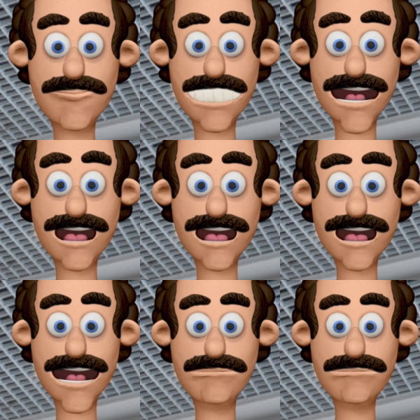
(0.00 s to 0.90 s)
Here are
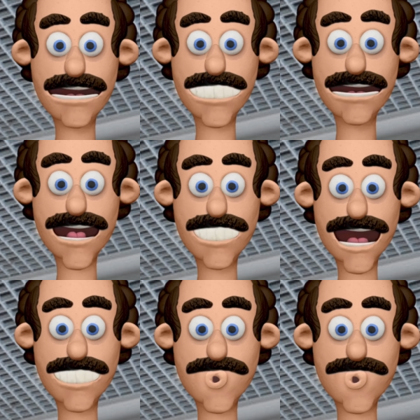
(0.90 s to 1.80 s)
some of the key
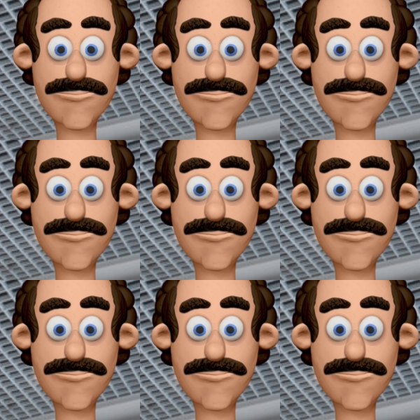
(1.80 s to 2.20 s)
advantages.